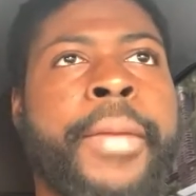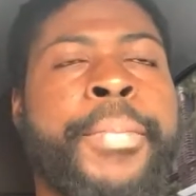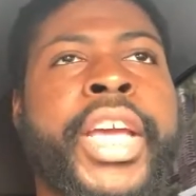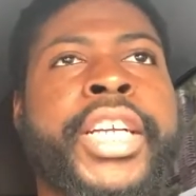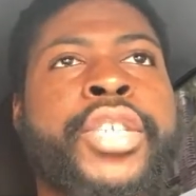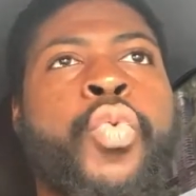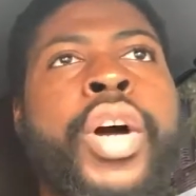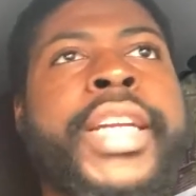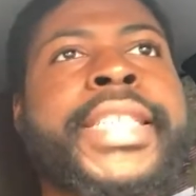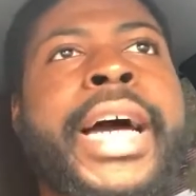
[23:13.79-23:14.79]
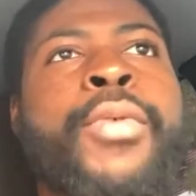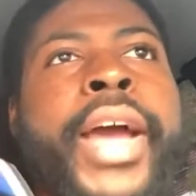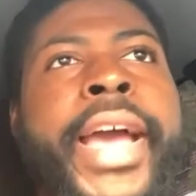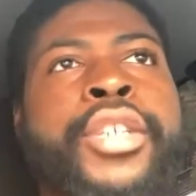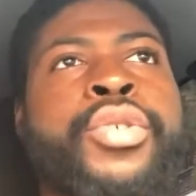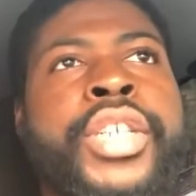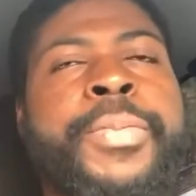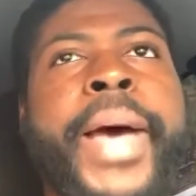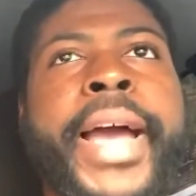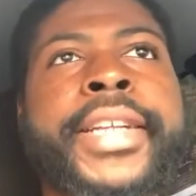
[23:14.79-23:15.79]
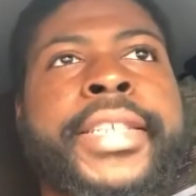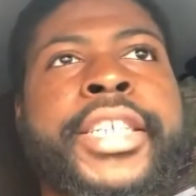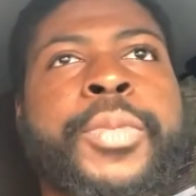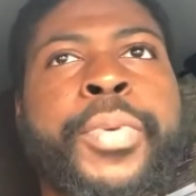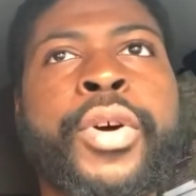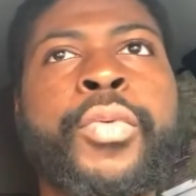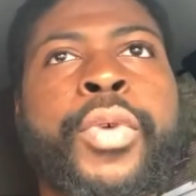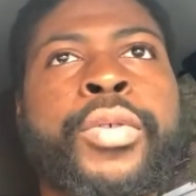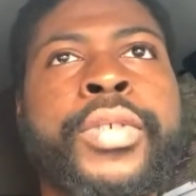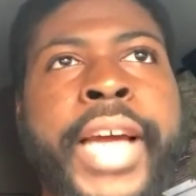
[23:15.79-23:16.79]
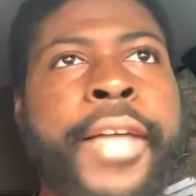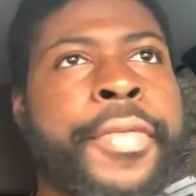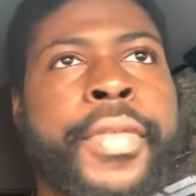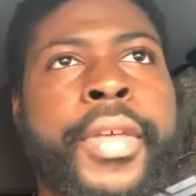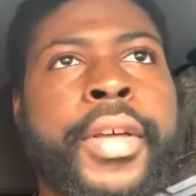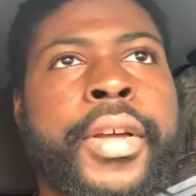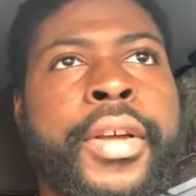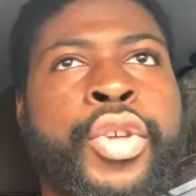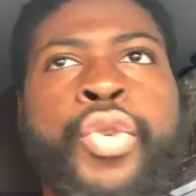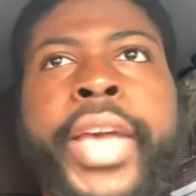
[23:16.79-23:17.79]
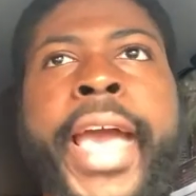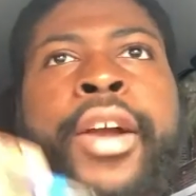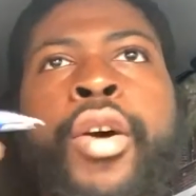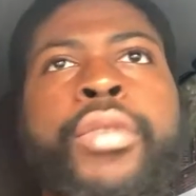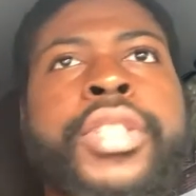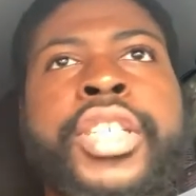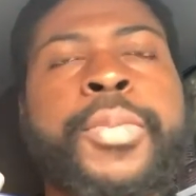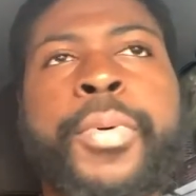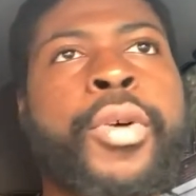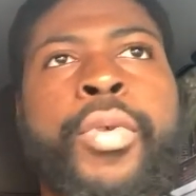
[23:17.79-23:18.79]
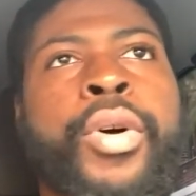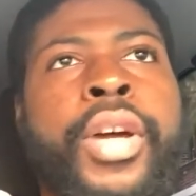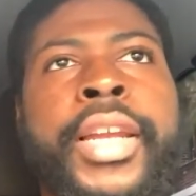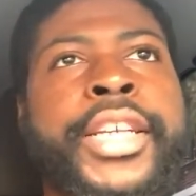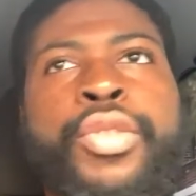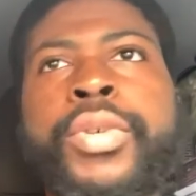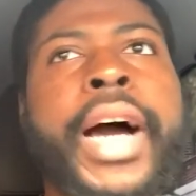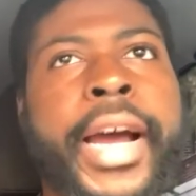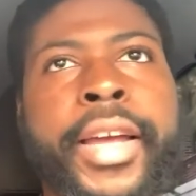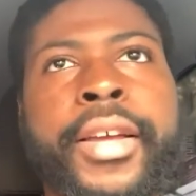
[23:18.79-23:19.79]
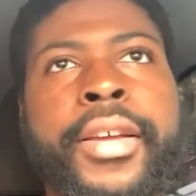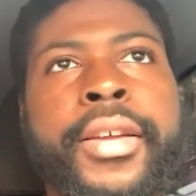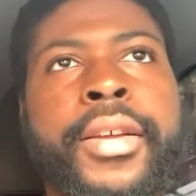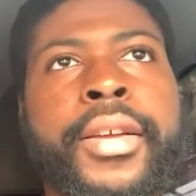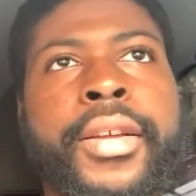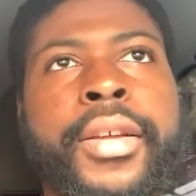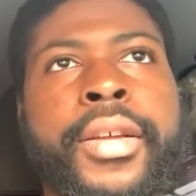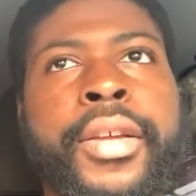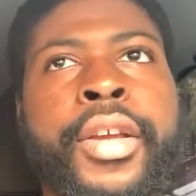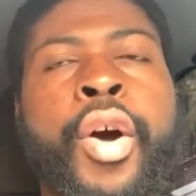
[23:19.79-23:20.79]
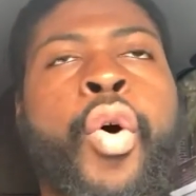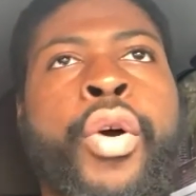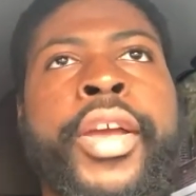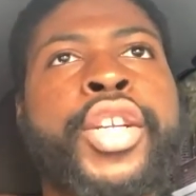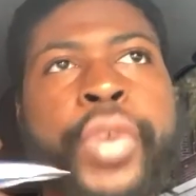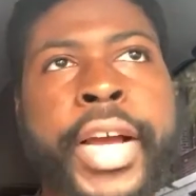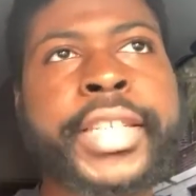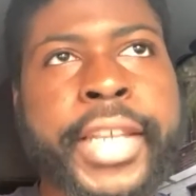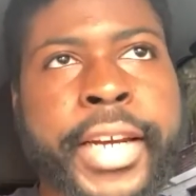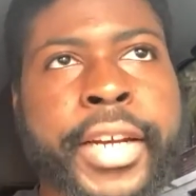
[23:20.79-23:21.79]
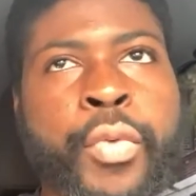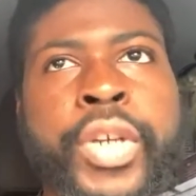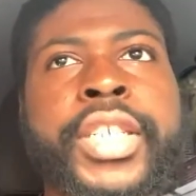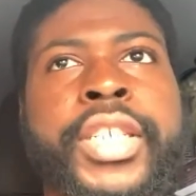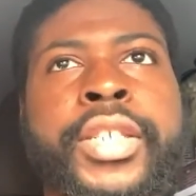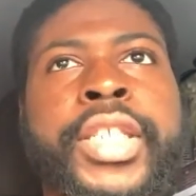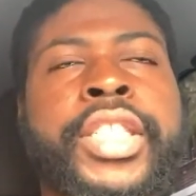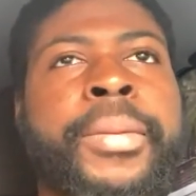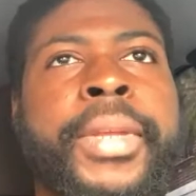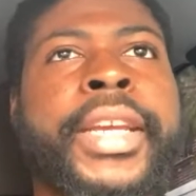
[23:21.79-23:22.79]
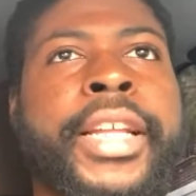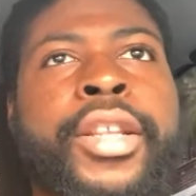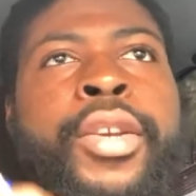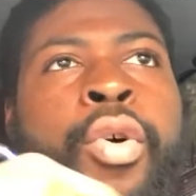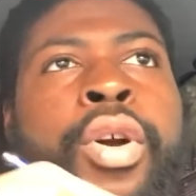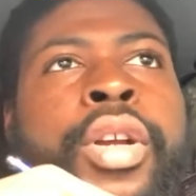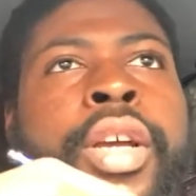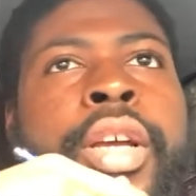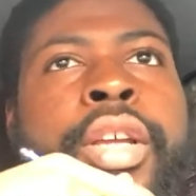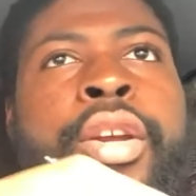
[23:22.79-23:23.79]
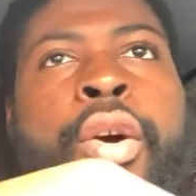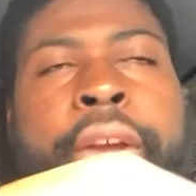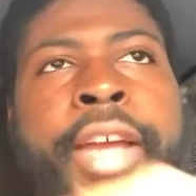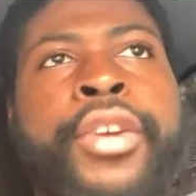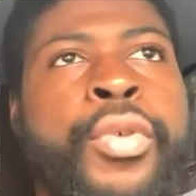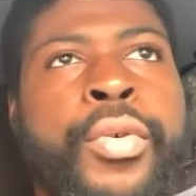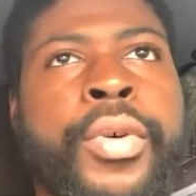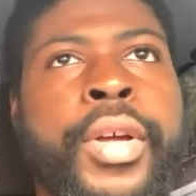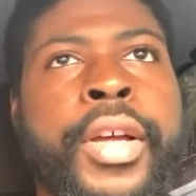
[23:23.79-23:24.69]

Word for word: Because what is our entrance back into the spirit world? Death. You can't go to the spirit world unless you die, you know, or you're translated, which is something that the Lord, you know, can do.